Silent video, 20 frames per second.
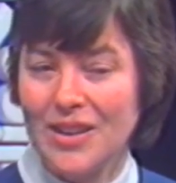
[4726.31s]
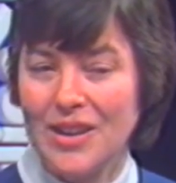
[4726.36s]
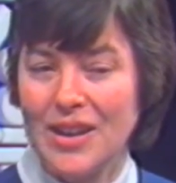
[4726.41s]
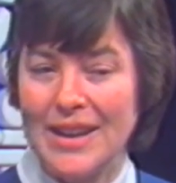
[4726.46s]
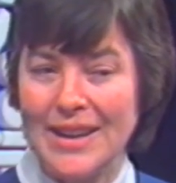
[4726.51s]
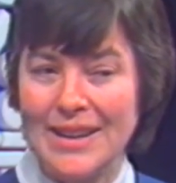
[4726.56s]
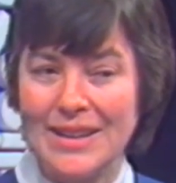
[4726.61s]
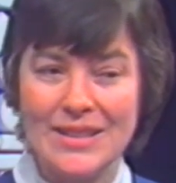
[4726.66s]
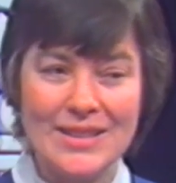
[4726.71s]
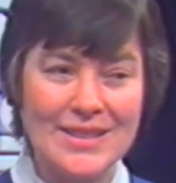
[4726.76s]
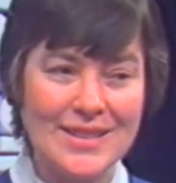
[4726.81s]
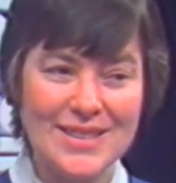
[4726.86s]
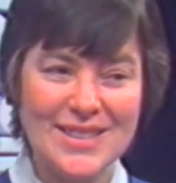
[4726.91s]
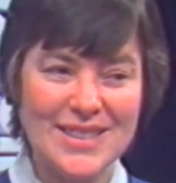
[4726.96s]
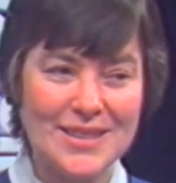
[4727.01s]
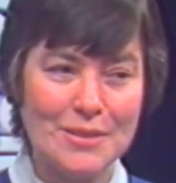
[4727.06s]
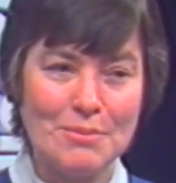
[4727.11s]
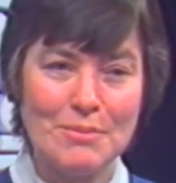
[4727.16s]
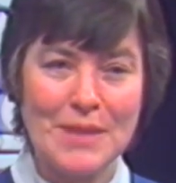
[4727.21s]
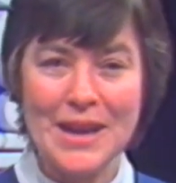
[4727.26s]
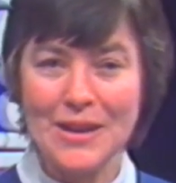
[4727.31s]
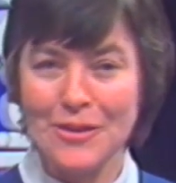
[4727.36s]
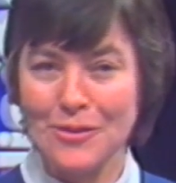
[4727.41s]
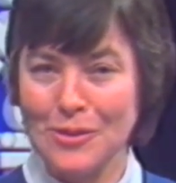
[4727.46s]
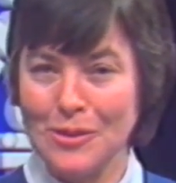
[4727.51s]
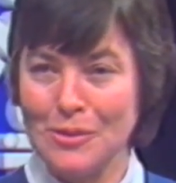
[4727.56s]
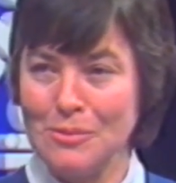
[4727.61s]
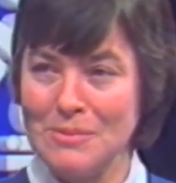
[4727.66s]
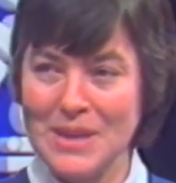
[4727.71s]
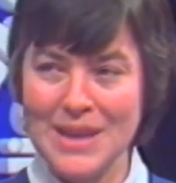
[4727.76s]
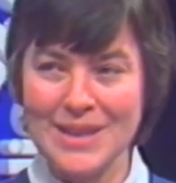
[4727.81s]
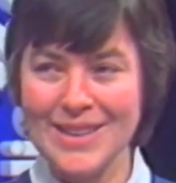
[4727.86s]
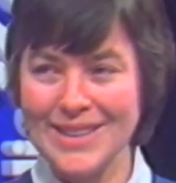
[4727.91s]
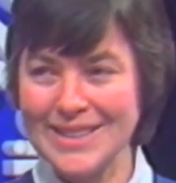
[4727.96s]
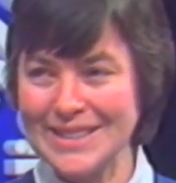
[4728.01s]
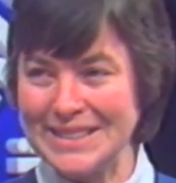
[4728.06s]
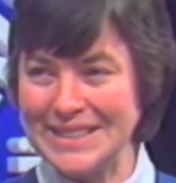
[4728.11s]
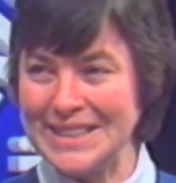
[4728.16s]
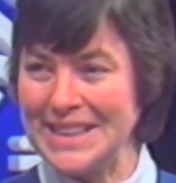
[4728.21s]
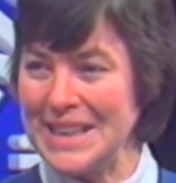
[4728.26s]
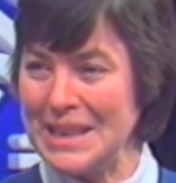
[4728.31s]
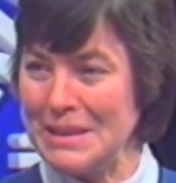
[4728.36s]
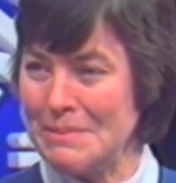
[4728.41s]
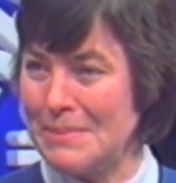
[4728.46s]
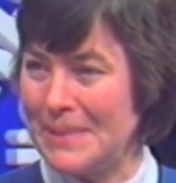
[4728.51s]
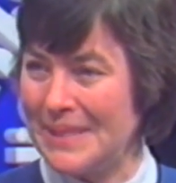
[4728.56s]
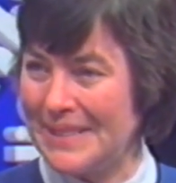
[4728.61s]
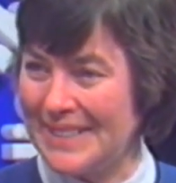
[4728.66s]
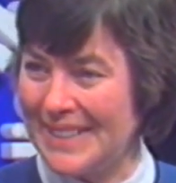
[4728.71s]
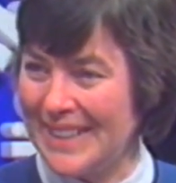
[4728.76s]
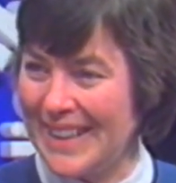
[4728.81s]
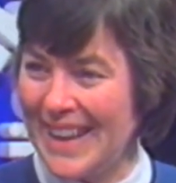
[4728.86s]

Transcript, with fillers: Now, uh, this is a macro meta scheme,